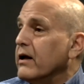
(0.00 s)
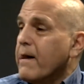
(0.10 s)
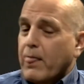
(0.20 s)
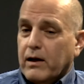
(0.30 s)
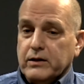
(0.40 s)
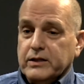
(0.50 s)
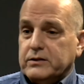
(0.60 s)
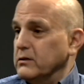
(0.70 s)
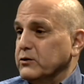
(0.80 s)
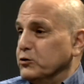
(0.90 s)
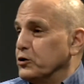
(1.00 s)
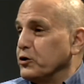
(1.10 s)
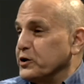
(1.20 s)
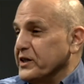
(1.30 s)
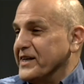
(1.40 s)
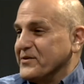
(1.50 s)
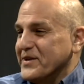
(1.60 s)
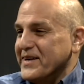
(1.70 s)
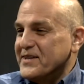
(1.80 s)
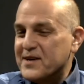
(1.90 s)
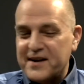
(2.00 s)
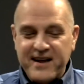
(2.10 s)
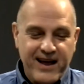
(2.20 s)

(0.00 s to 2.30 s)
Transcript: At least in New Jersey, that's what they did.